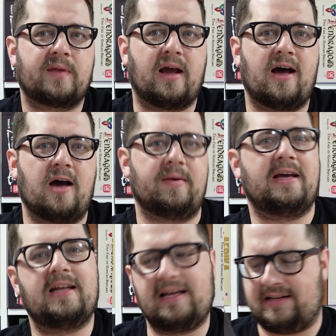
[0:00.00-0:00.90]
Um,
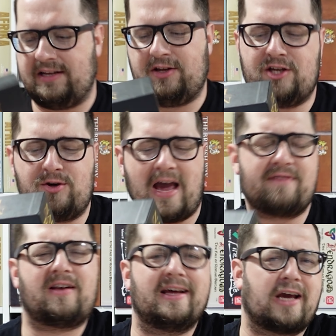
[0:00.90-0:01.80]
it, it, you
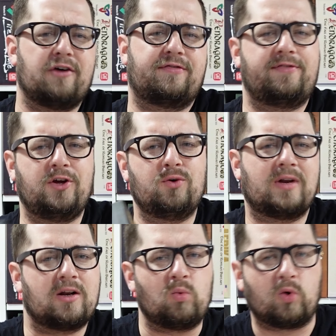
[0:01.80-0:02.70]
have like a few
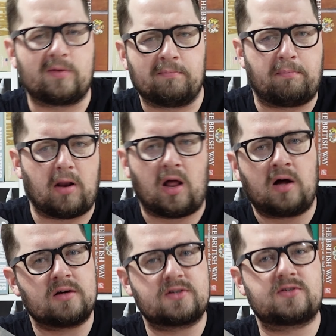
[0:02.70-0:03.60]
little wooden
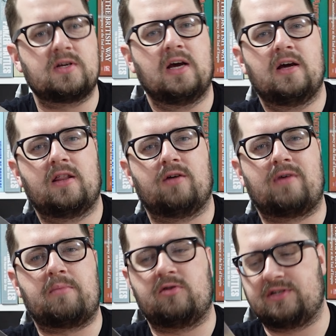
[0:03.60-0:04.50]
blocks that
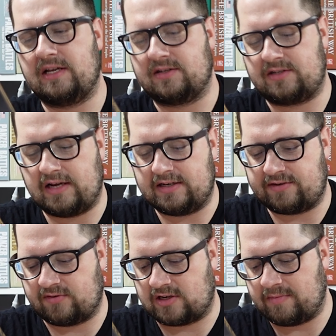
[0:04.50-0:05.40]
represent uh,
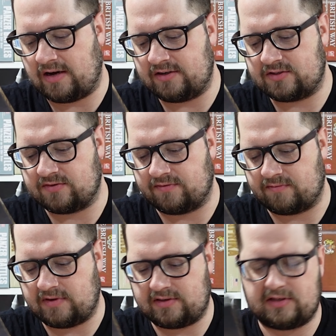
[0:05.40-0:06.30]
different commanders and
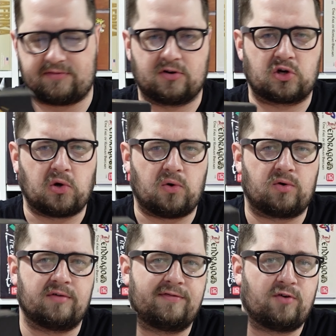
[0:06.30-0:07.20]
different
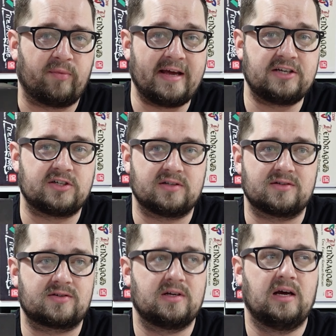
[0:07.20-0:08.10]
corps and
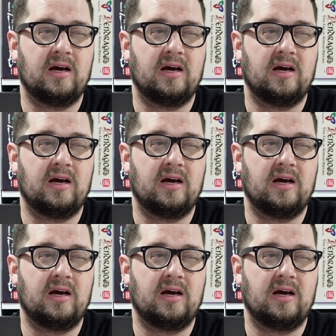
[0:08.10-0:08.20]
formations.